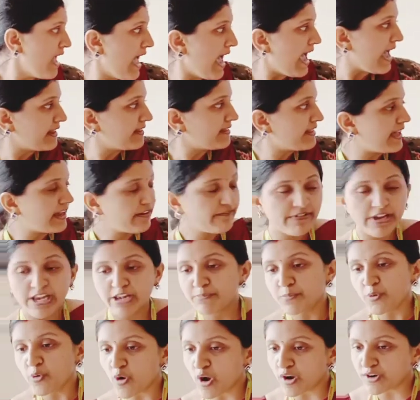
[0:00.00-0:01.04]
and then
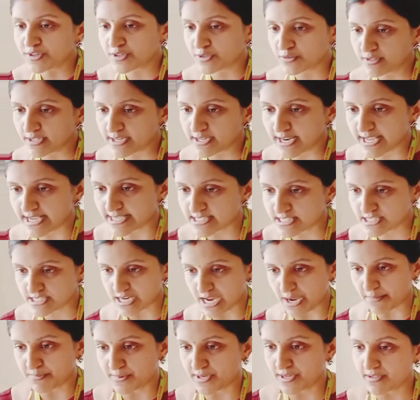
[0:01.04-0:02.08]
we'll move on to the next
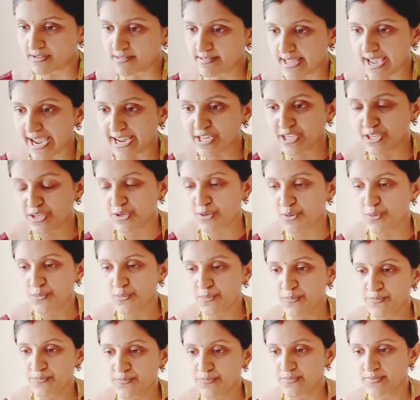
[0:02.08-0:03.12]
chapter. Thank you.